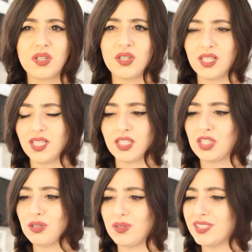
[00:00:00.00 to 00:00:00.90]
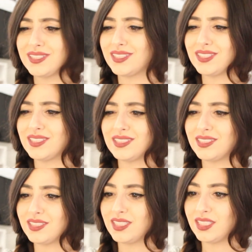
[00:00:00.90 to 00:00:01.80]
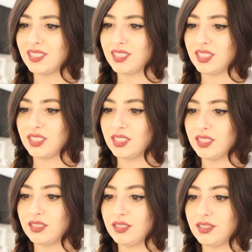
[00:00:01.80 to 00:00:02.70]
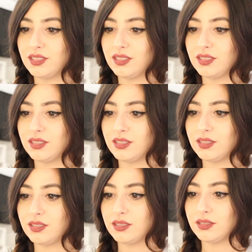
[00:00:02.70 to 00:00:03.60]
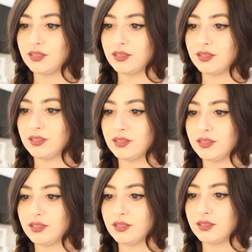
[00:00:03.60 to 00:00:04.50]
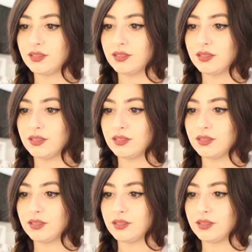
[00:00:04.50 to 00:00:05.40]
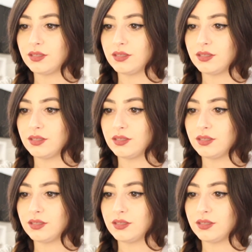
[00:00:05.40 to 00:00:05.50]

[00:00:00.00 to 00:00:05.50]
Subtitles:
Nothing is said.